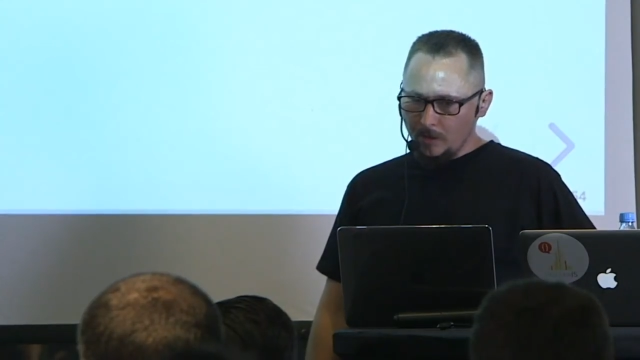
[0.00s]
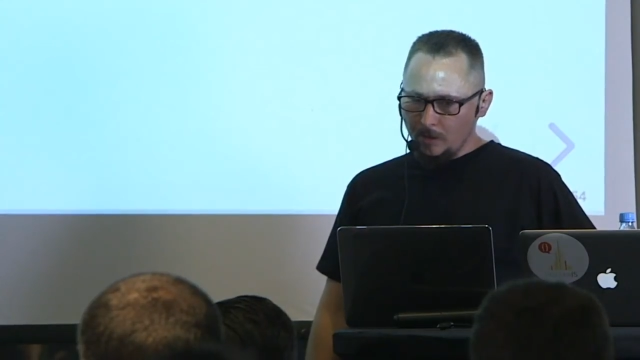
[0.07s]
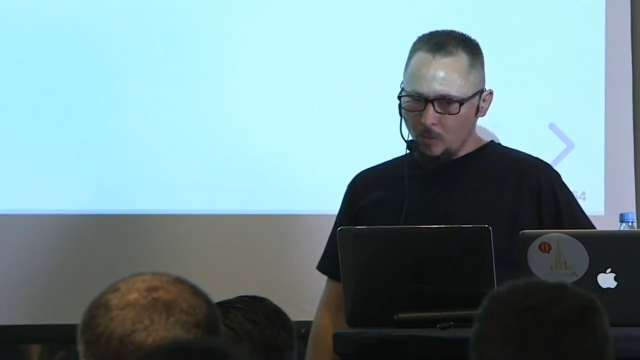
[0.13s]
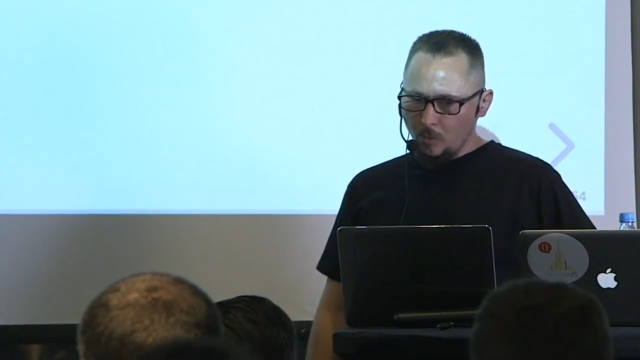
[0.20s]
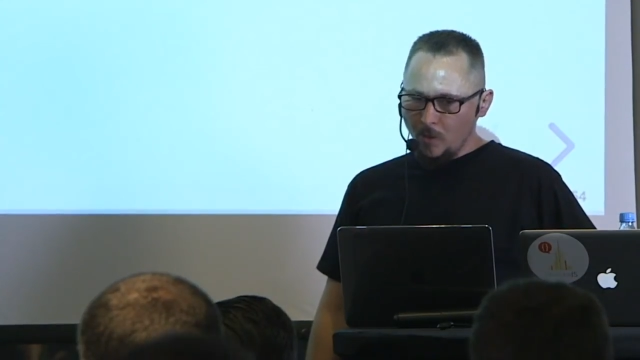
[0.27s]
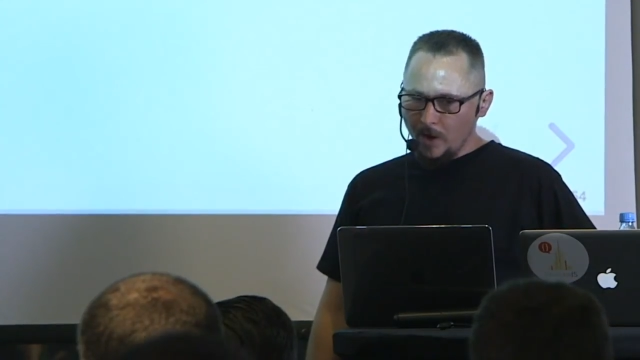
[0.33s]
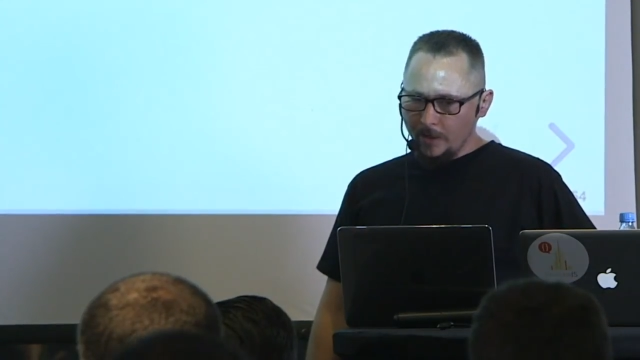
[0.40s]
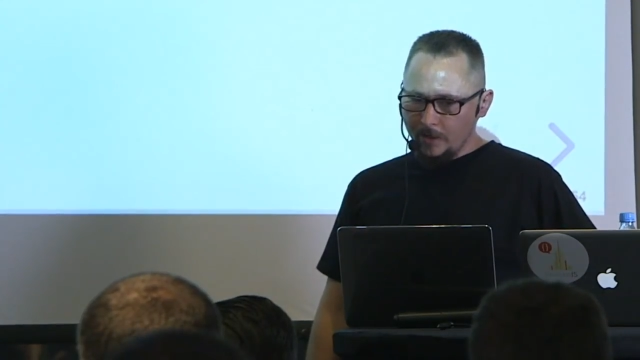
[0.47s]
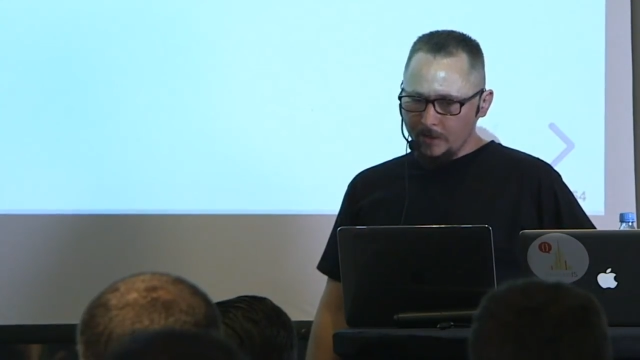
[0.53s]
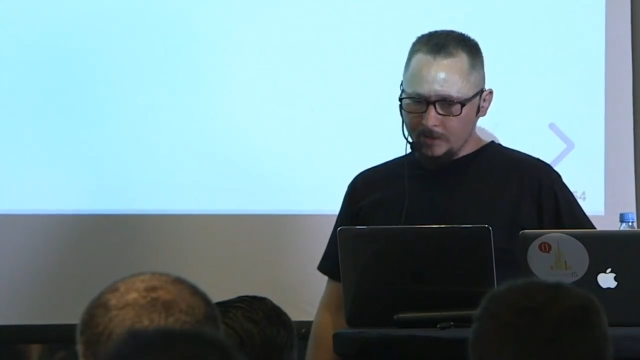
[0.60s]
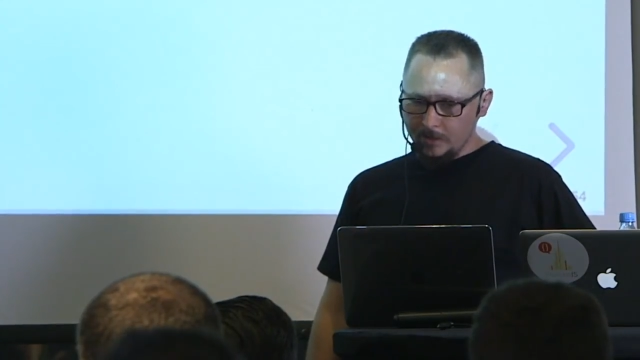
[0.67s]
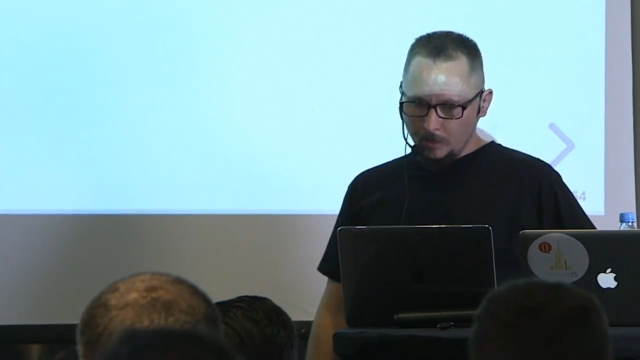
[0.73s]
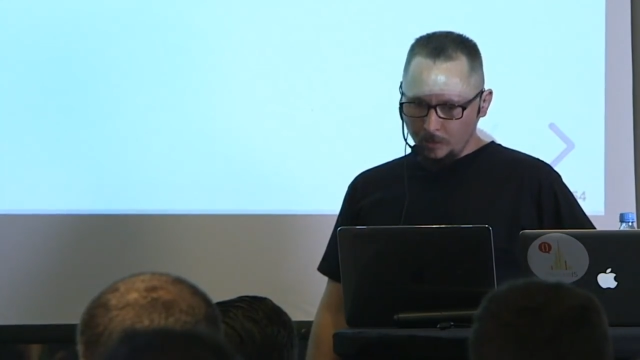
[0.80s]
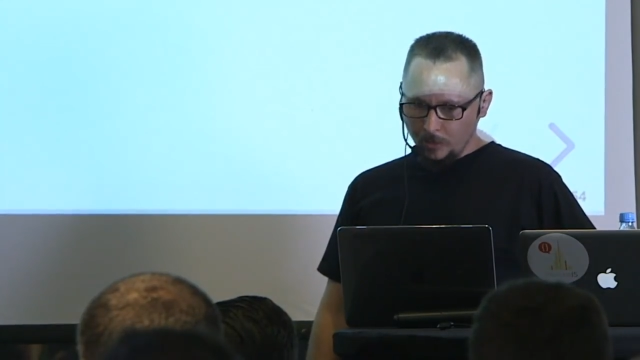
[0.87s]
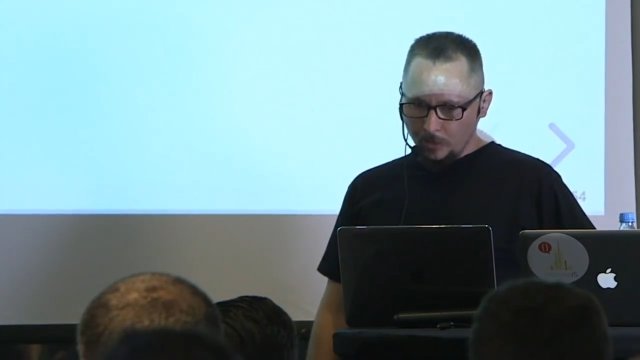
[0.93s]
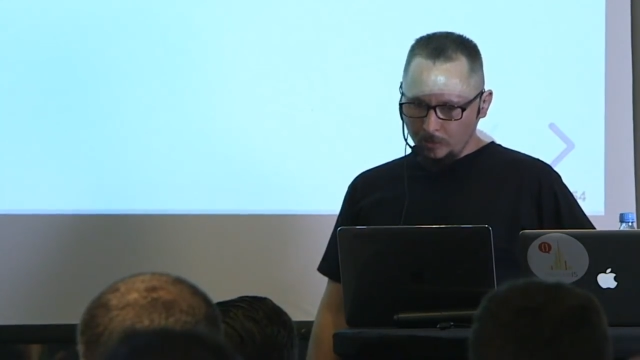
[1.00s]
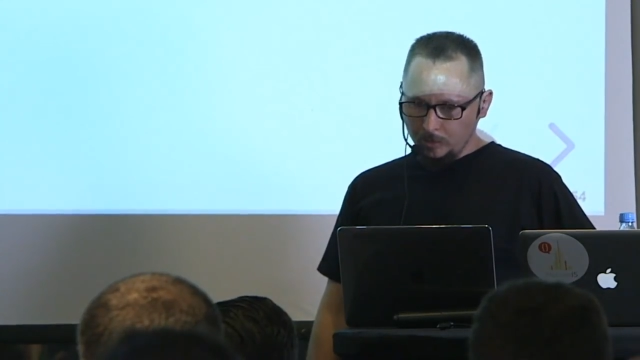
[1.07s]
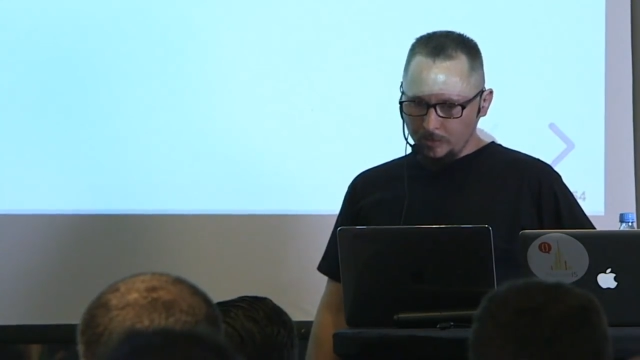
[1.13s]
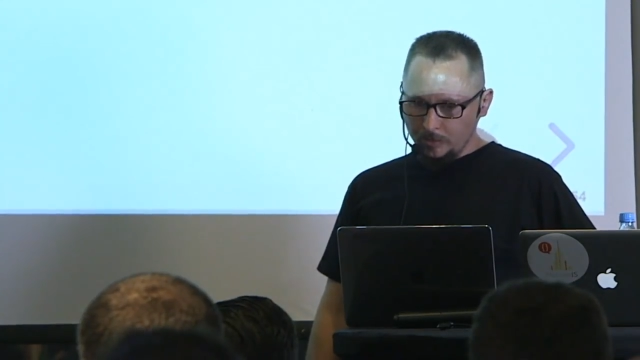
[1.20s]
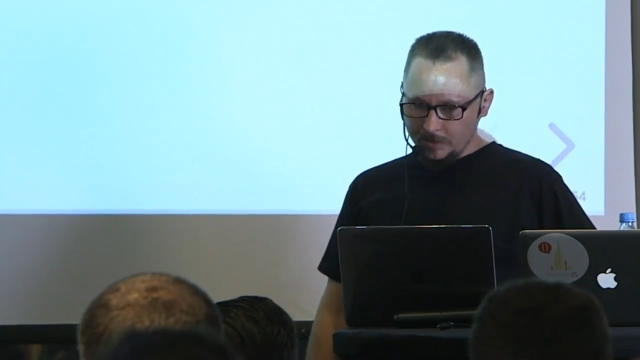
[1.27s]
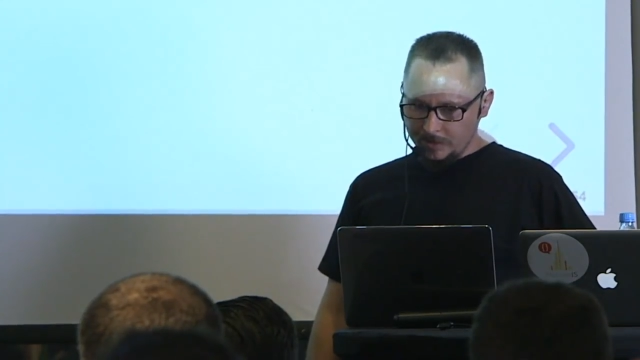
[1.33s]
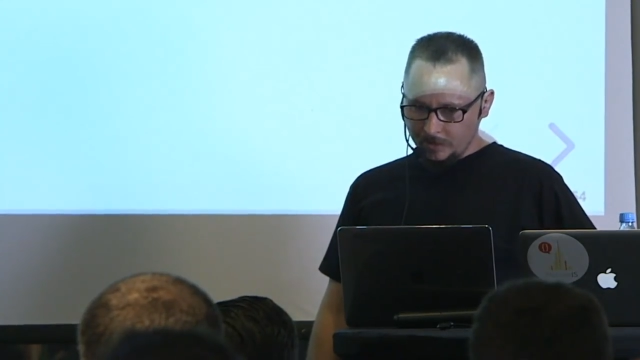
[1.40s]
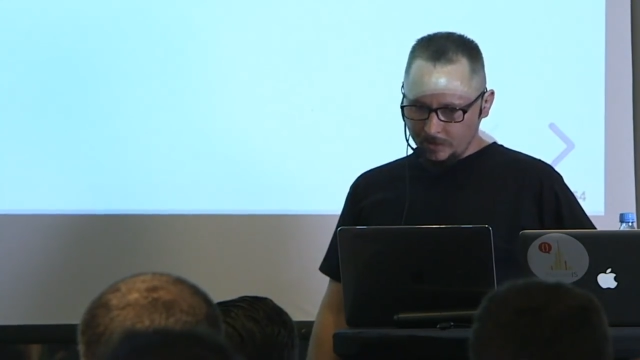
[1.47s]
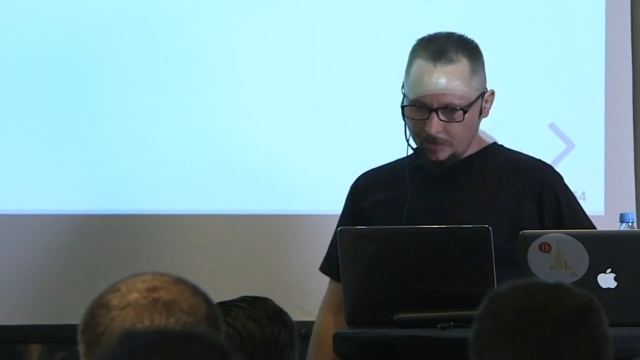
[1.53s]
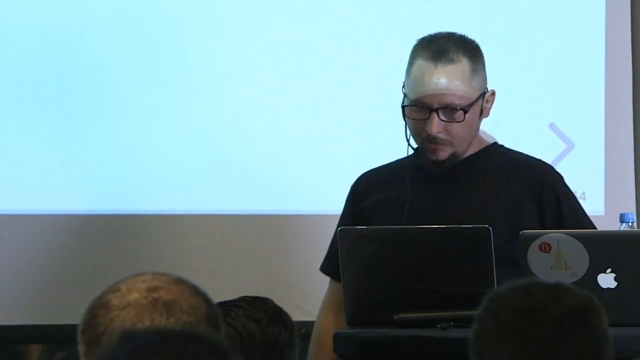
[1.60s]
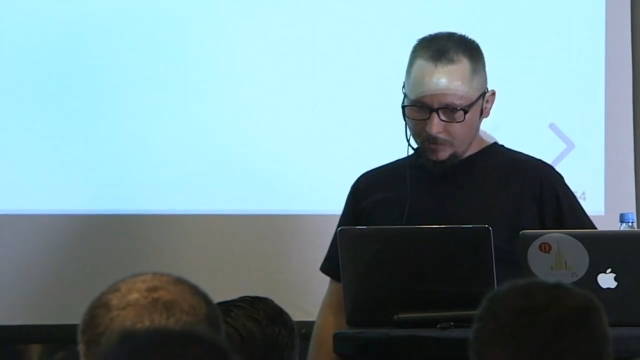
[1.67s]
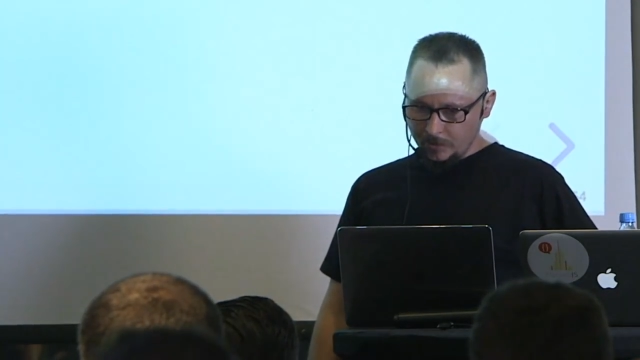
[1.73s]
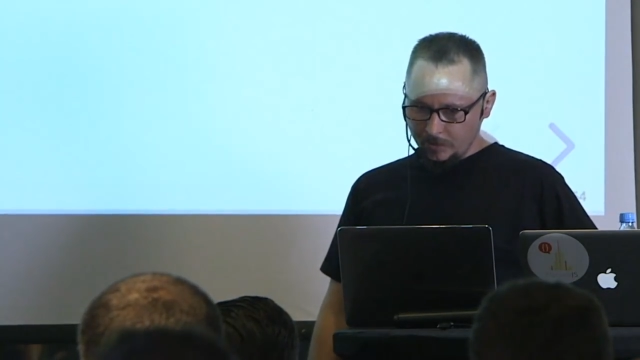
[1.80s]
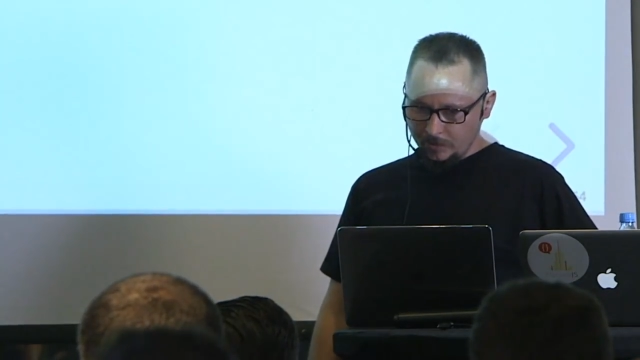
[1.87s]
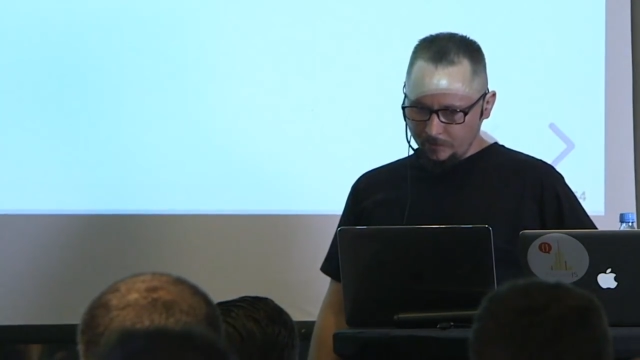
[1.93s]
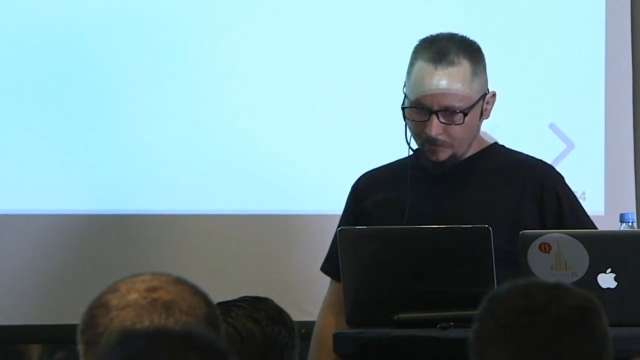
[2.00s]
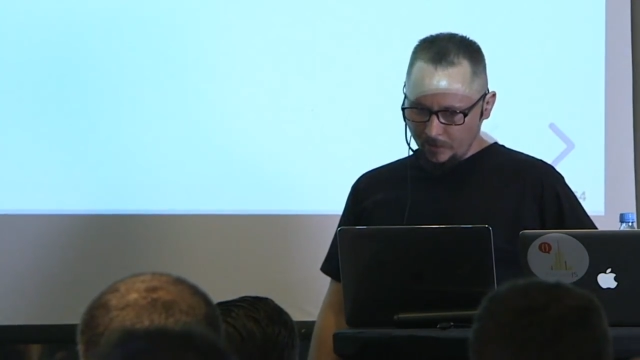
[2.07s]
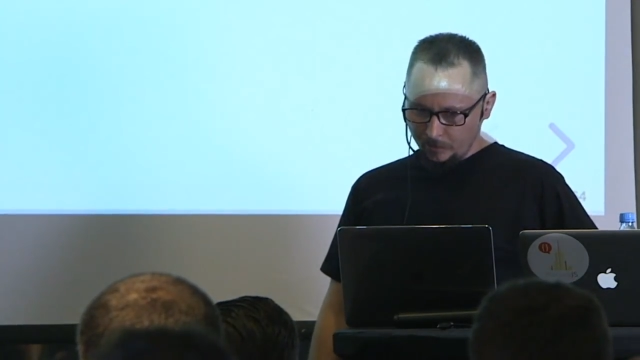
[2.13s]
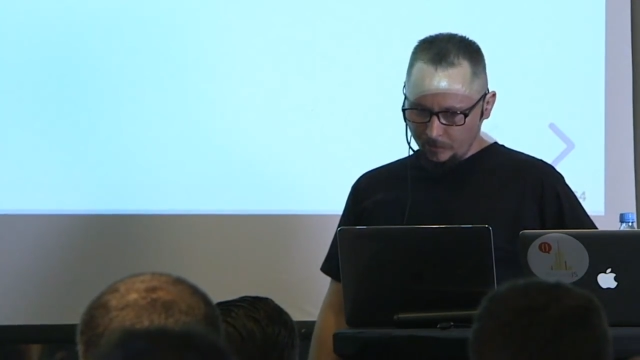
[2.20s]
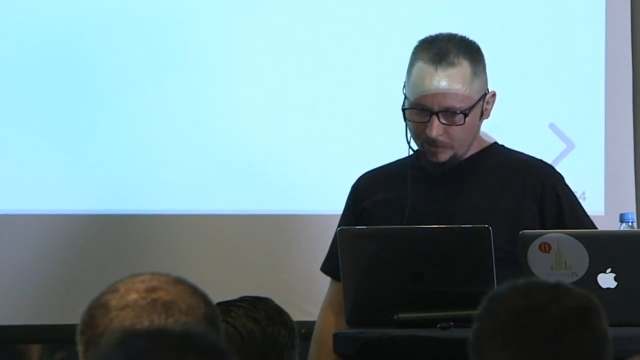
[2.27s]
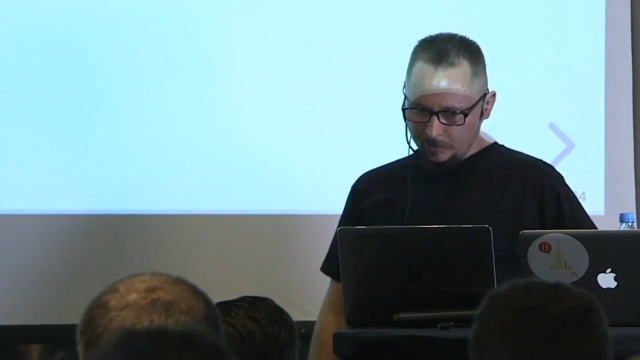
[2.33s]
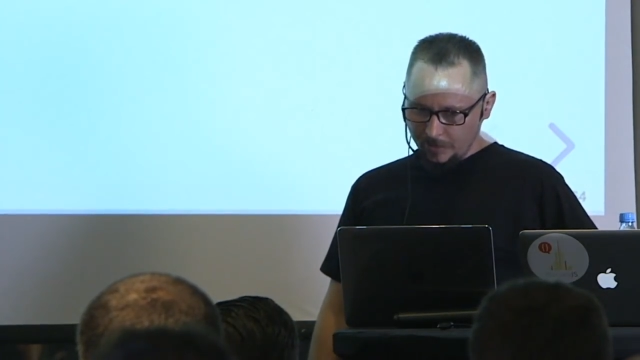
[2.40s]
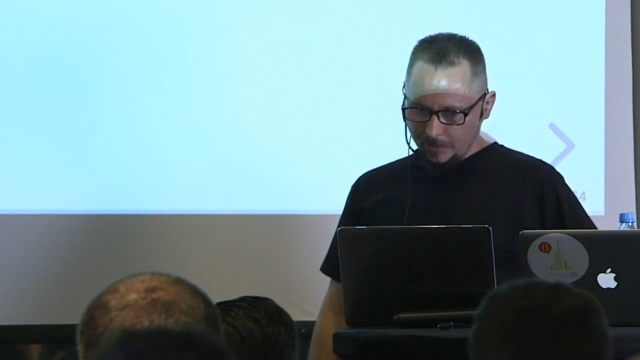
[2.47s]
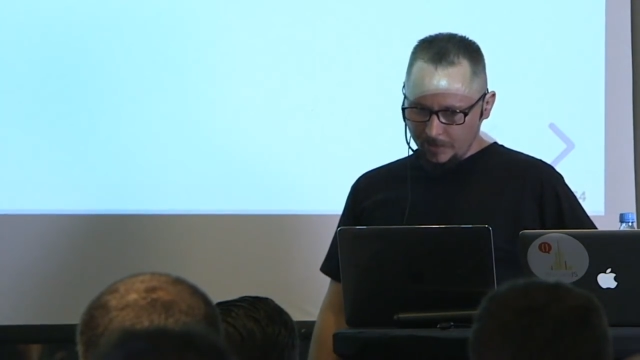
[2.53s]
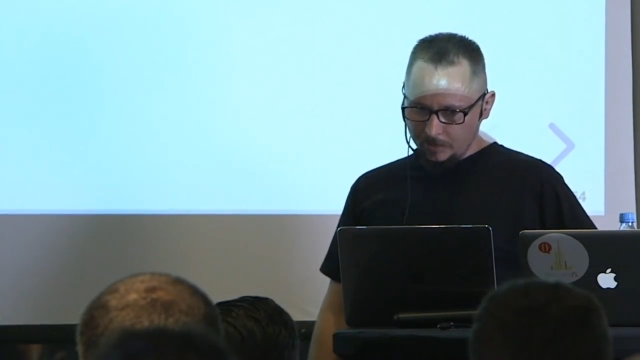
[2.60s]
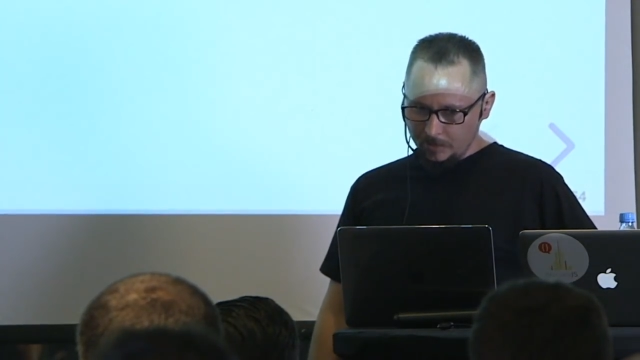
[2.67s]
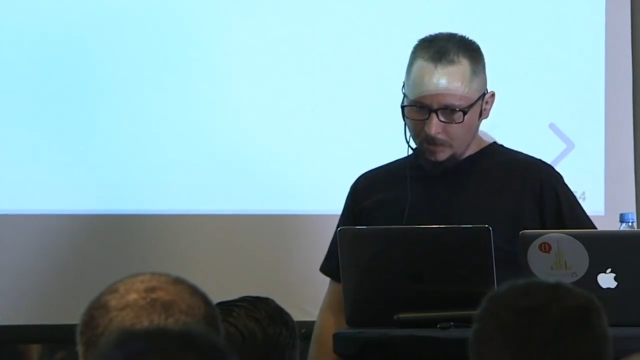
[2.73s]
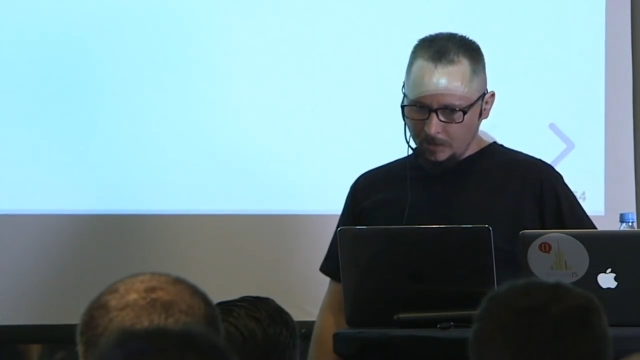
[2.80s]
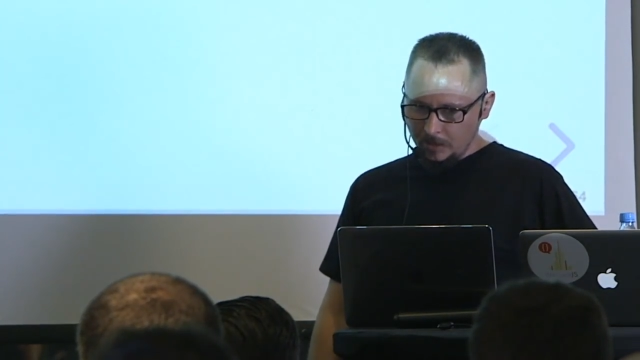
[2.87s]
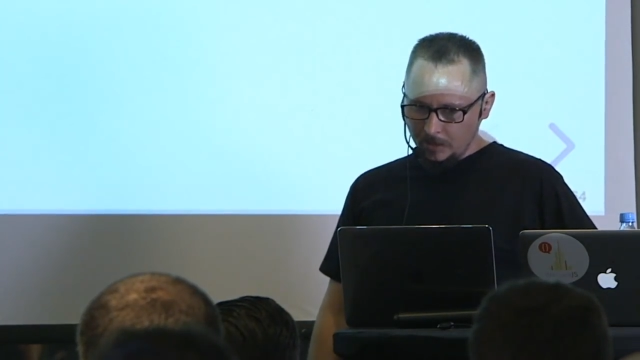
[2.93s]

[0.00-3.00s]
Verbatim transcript: why is it a problem in a single-threaded environment? And